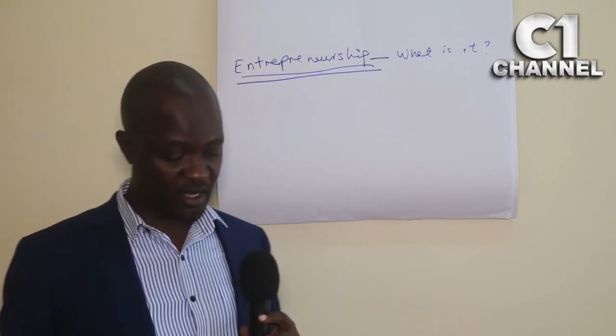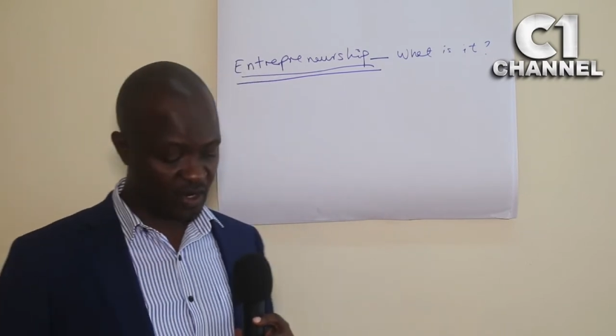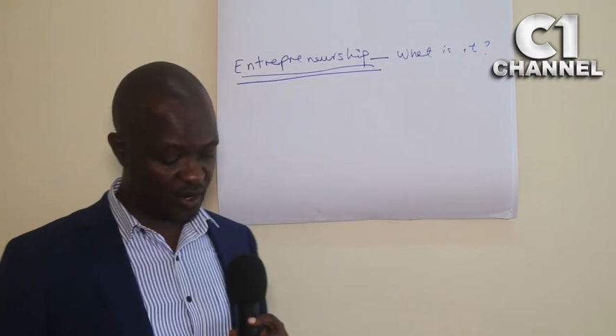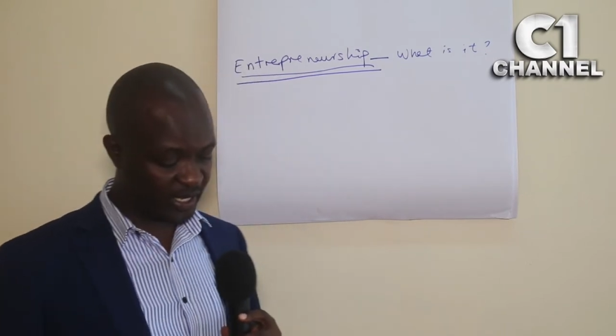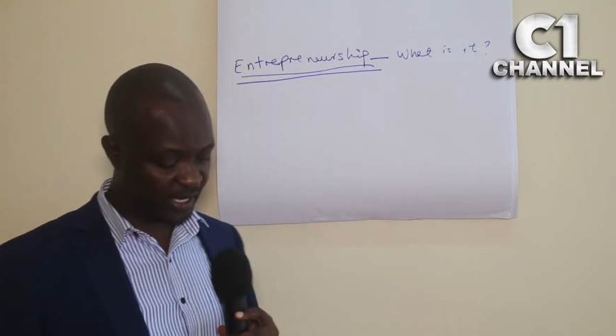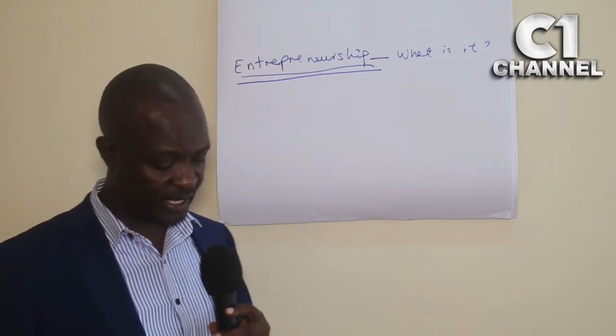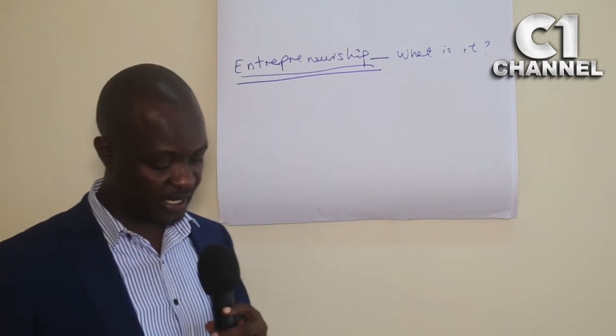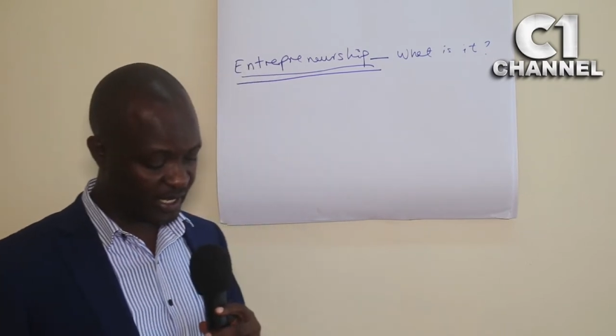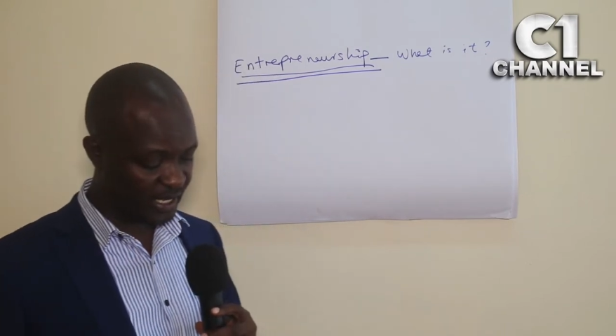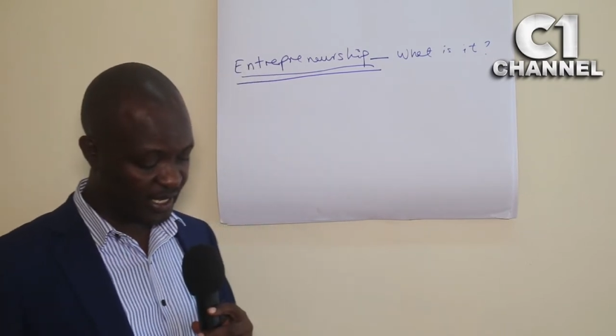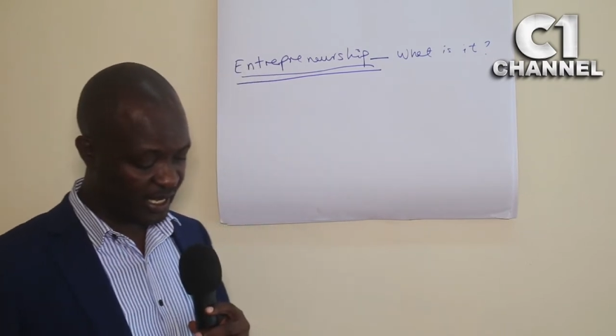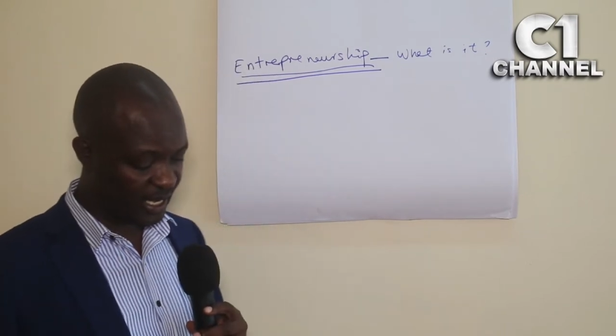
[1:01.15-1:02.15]
Okay,
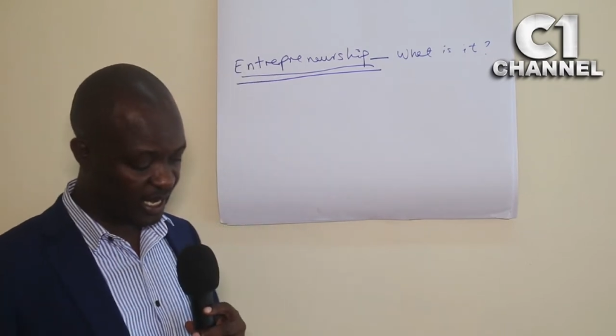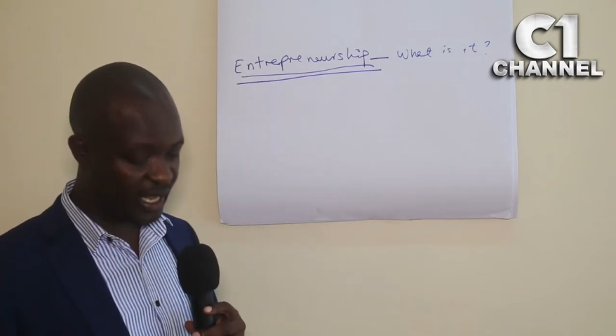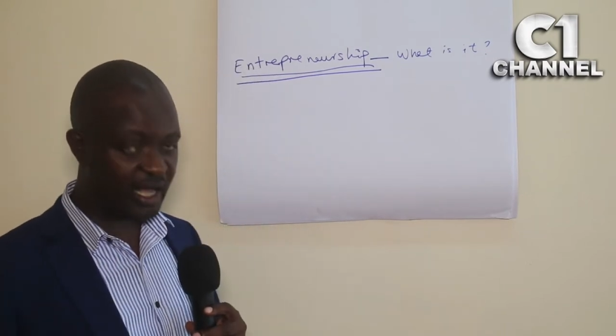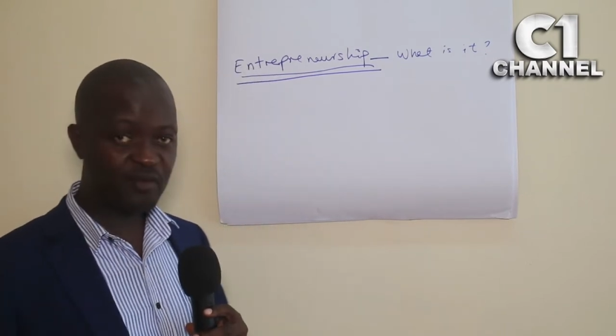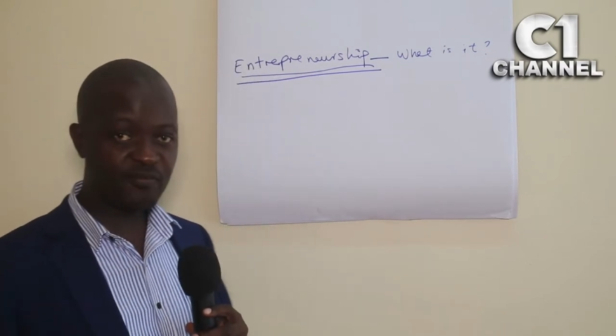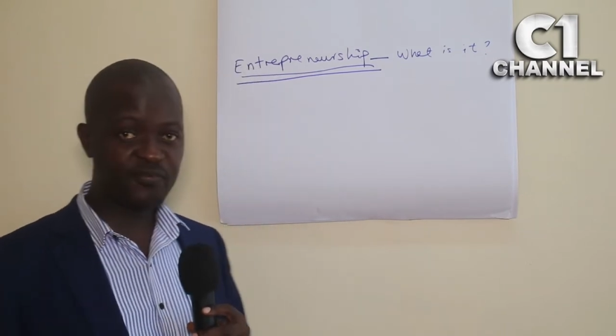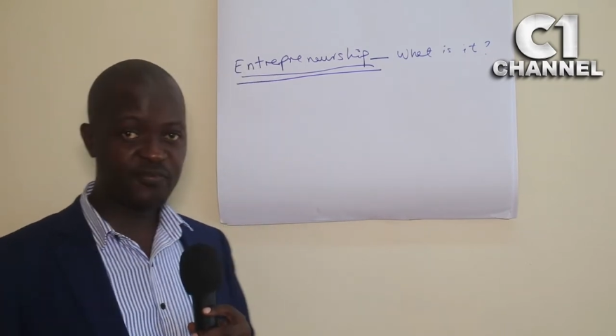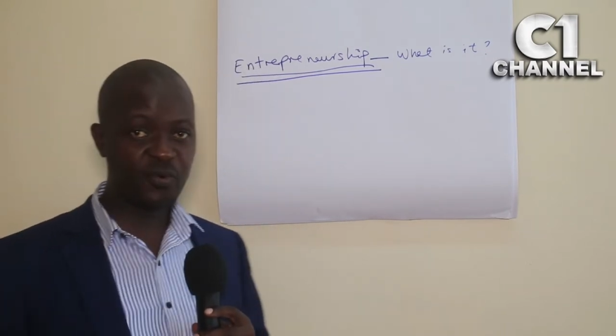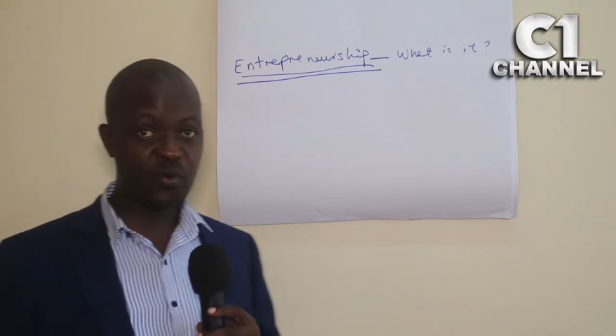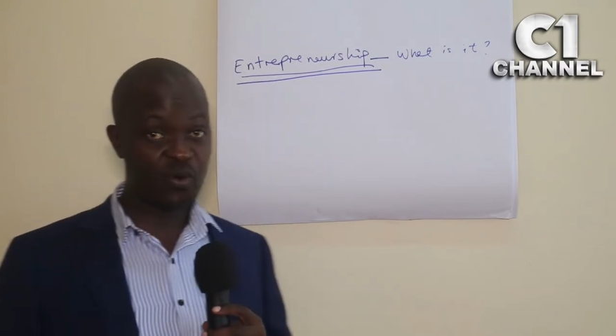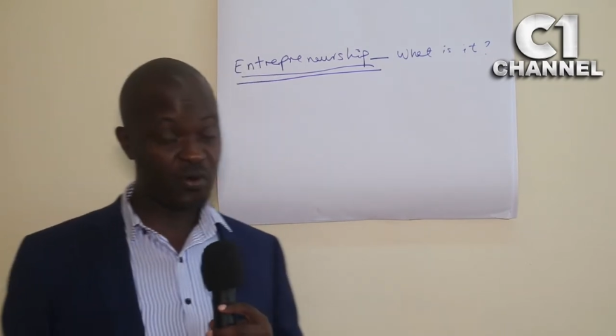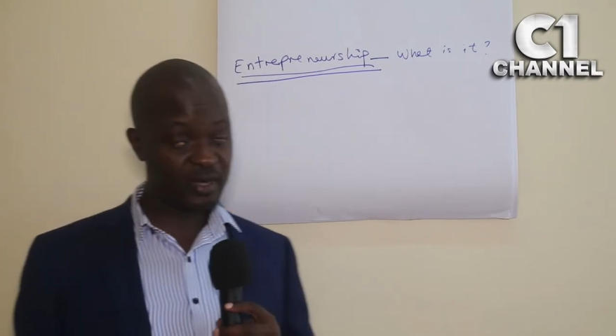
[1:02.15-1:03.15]
I have
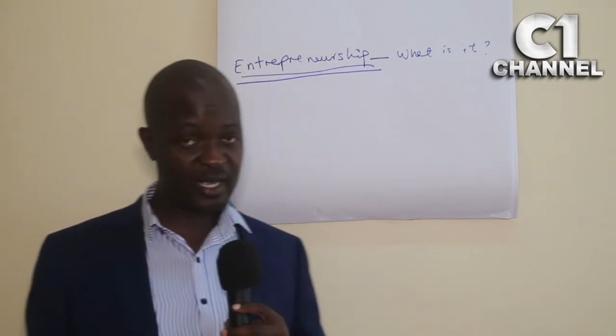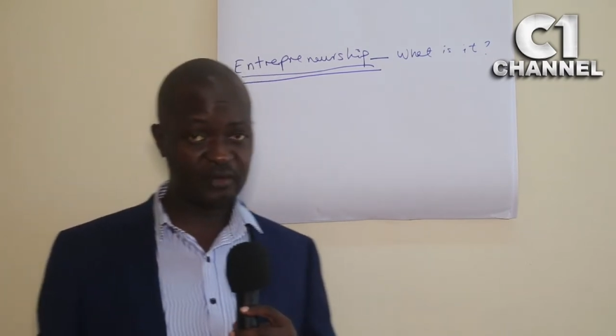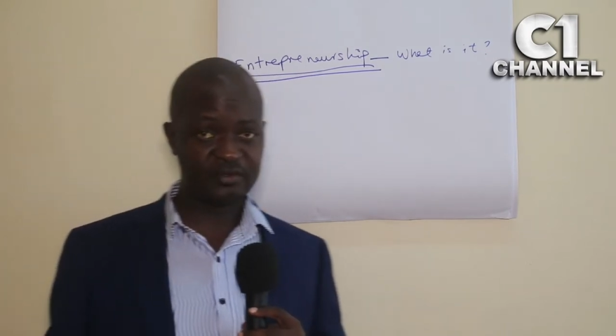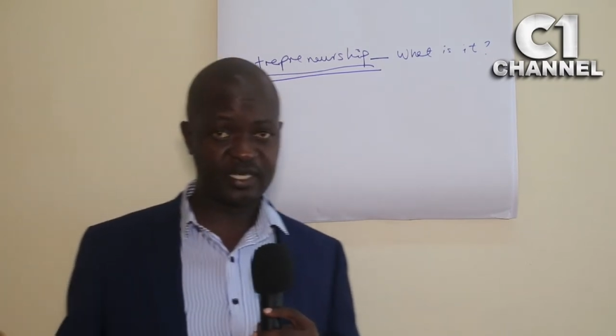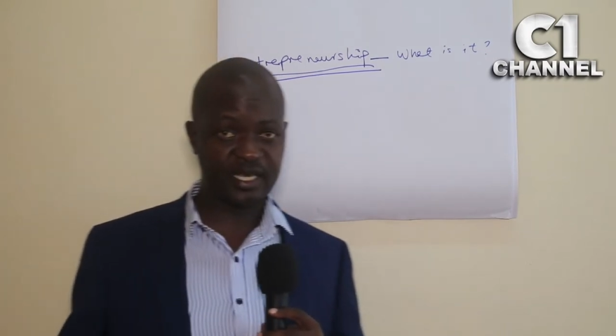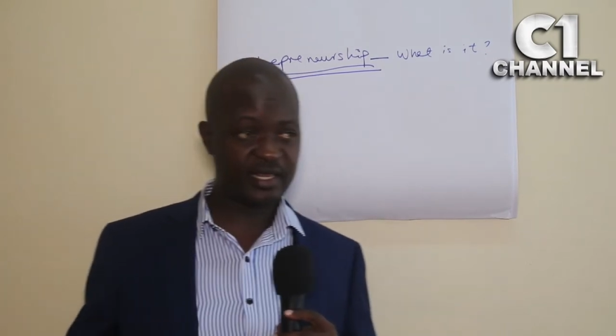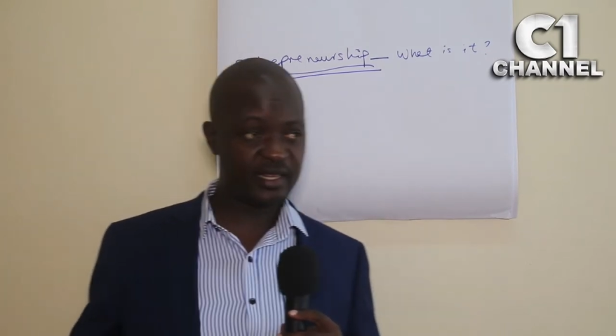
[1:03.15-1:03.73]
gone outside